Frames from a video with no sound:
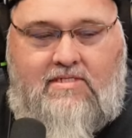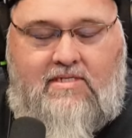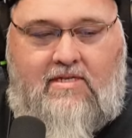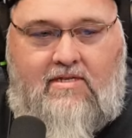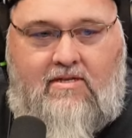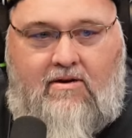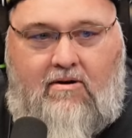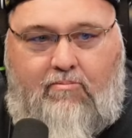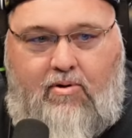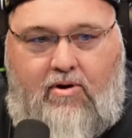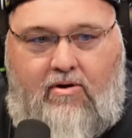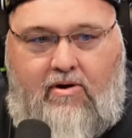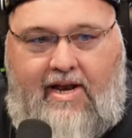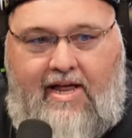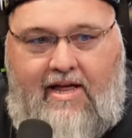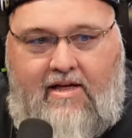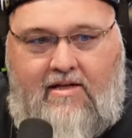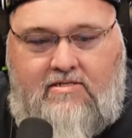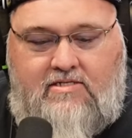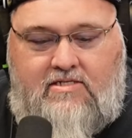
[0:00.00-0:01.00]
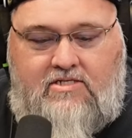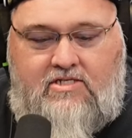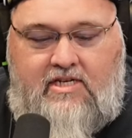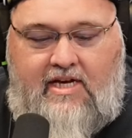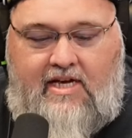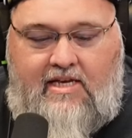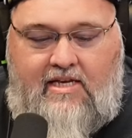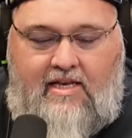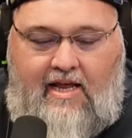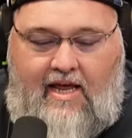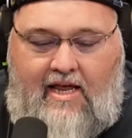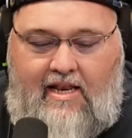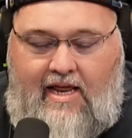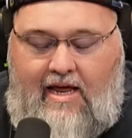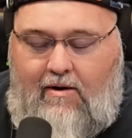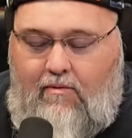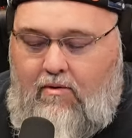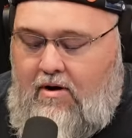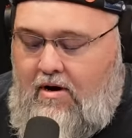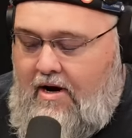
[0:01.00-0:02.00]
and yeah, yeah. pronouns and shit and, and they
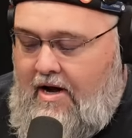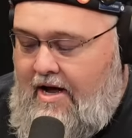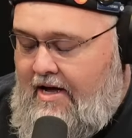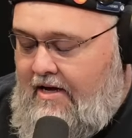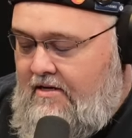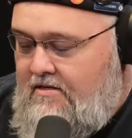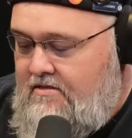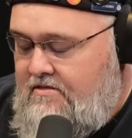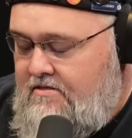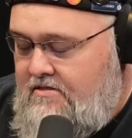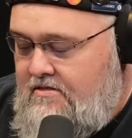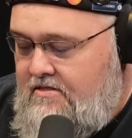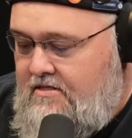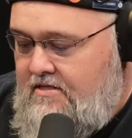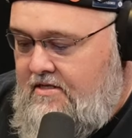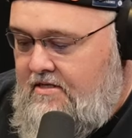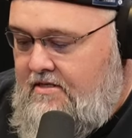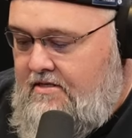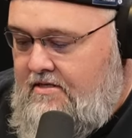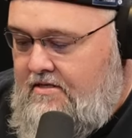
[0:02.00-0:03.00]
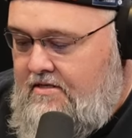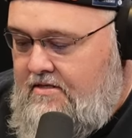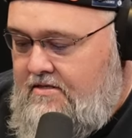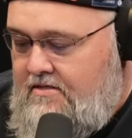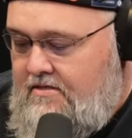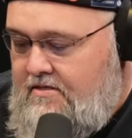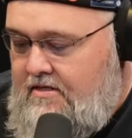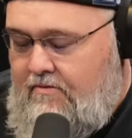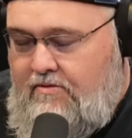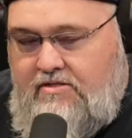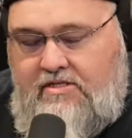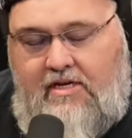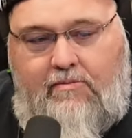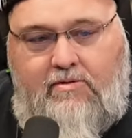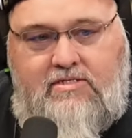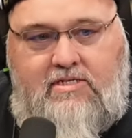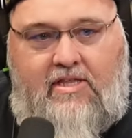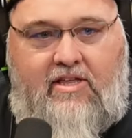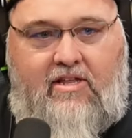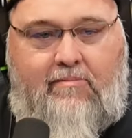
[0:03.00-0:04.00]
were uh, it was it
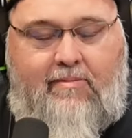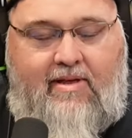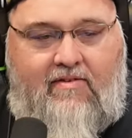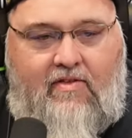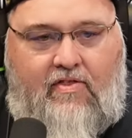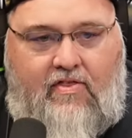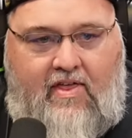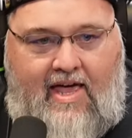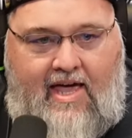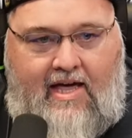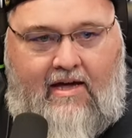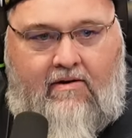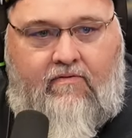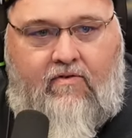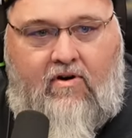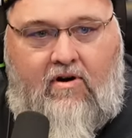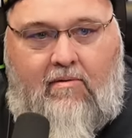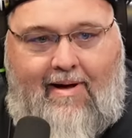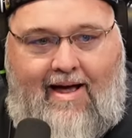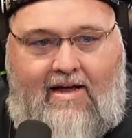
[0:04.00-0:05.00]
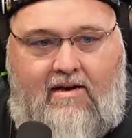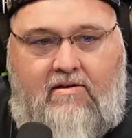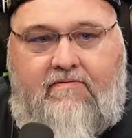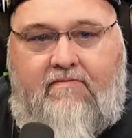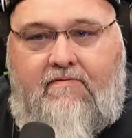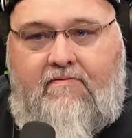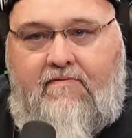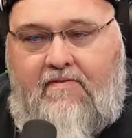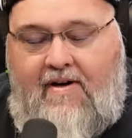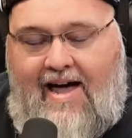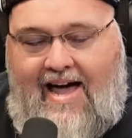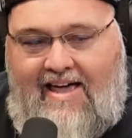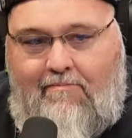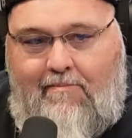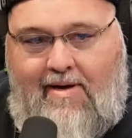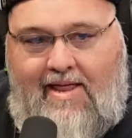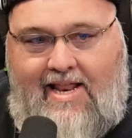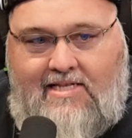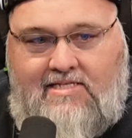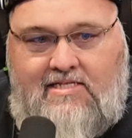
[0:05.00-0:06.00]
was a little bit of a thing for about five
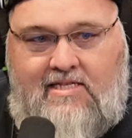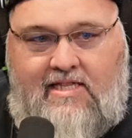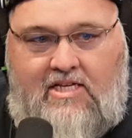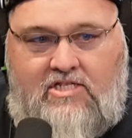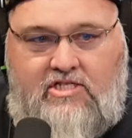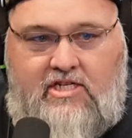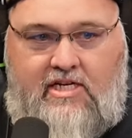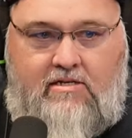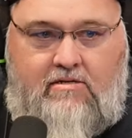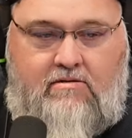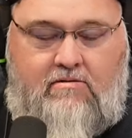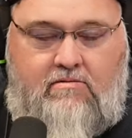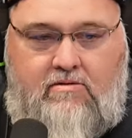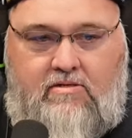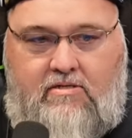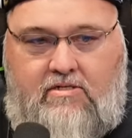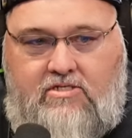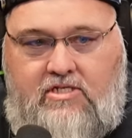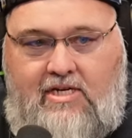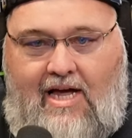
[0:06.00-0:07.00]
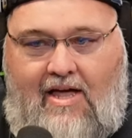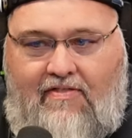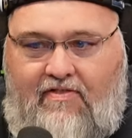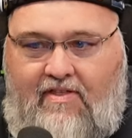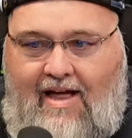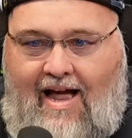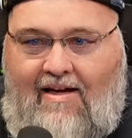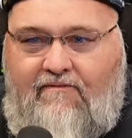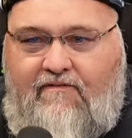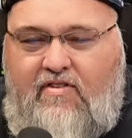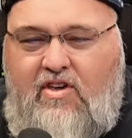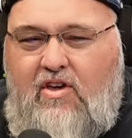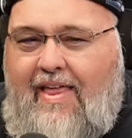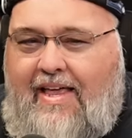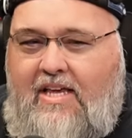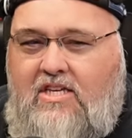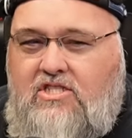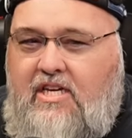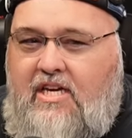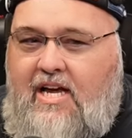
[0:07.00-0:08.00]
minutes, and then she she I, I feel
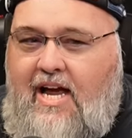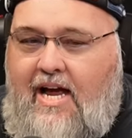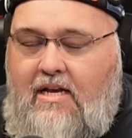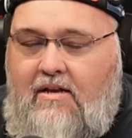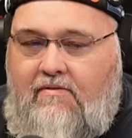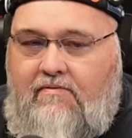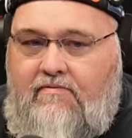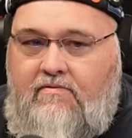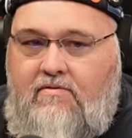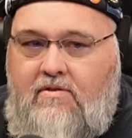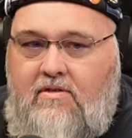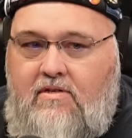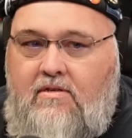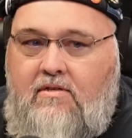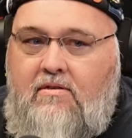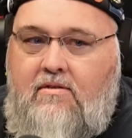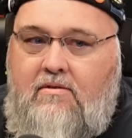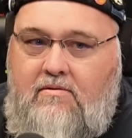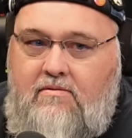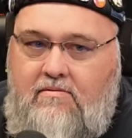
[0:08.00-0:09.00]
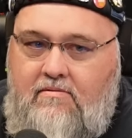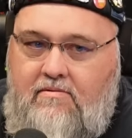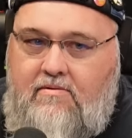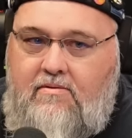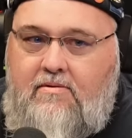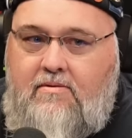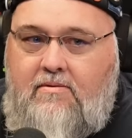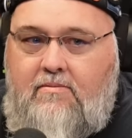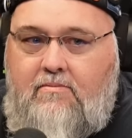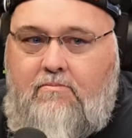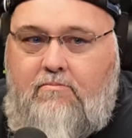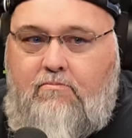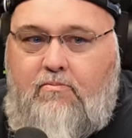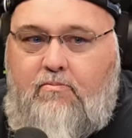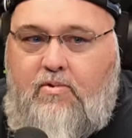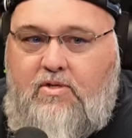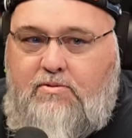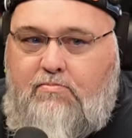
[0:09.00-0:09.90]
like she kind of was